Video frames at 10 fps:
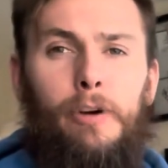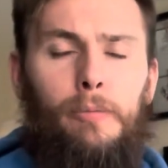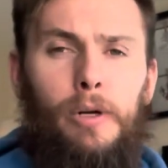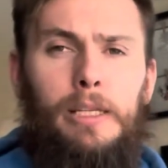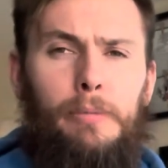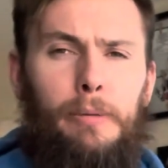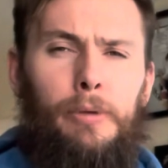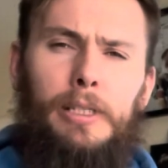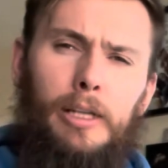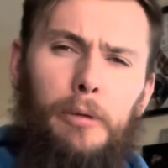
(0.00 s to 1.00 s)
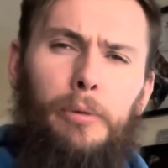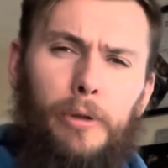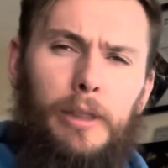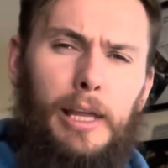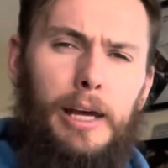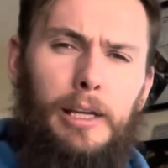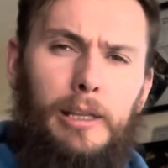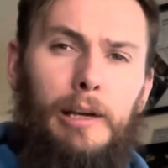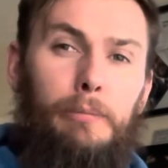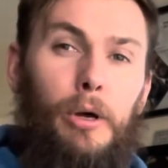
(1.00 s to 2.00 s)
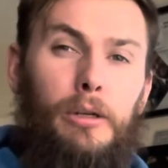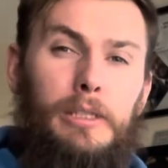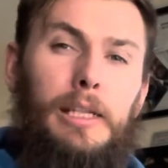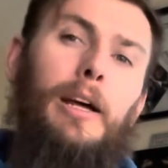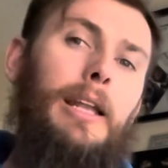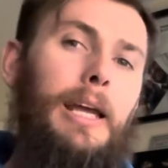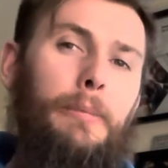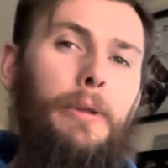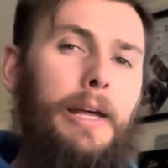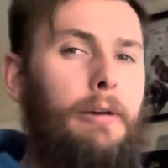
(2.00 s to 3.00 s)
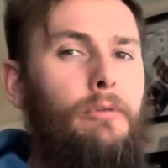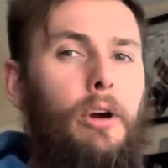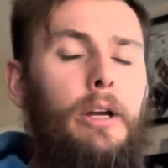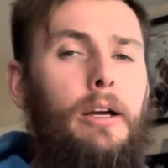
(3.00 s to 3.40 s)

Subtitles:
I'm one of these people, did I put that in that box, did I label that right?